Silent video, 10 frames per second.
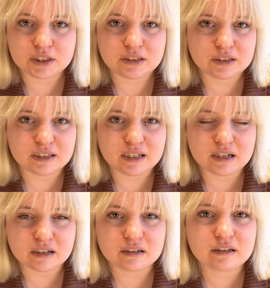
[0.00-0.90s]
since they
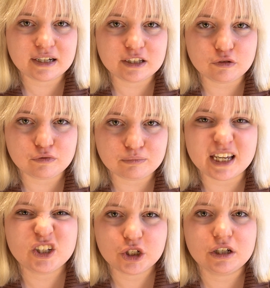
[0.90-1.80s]
are kind of
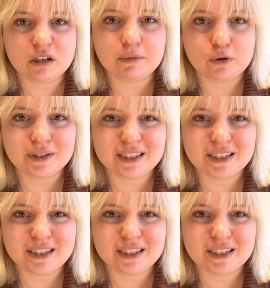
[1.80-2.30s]
cagey about